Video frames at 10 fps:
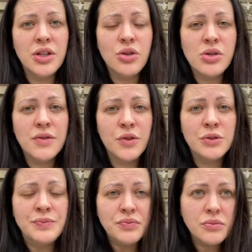
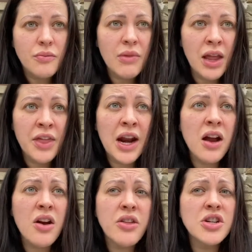useful. There
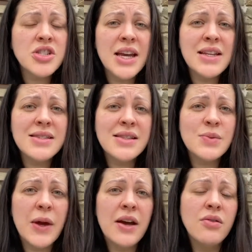are other signs as
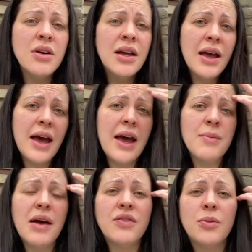well.
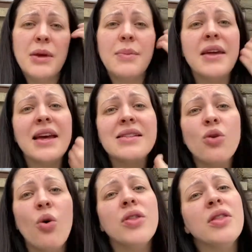If your baby is
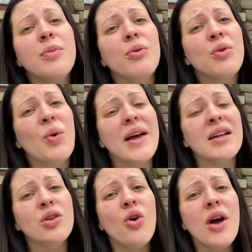on the boob quite a
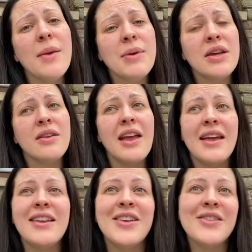lot,
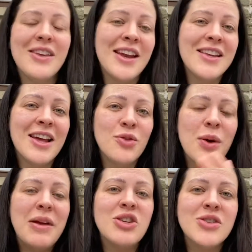and I know I
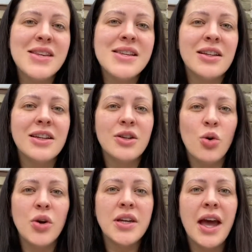mentioned this earlier
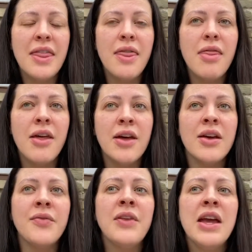on in
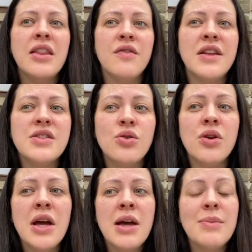the video,
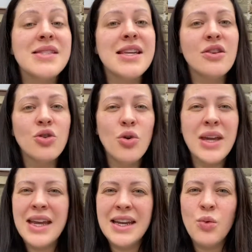but say they're not
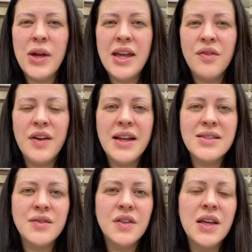gaining weight
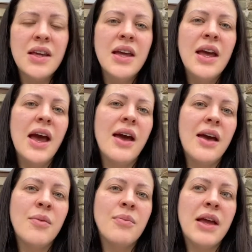effectively,
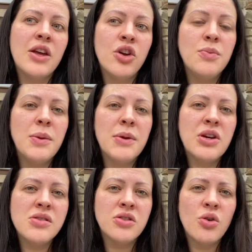it could be
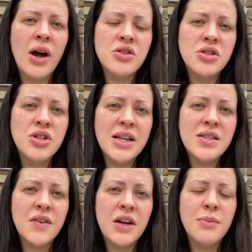because they're not actually
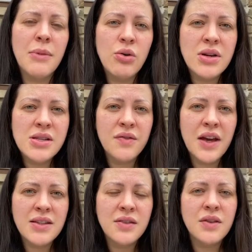transferring milk as
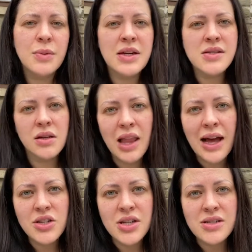effectively because their
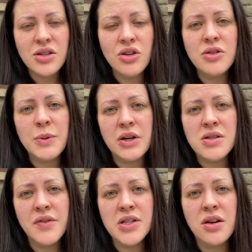latch isn't good because
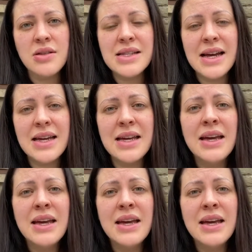of a tongue tie.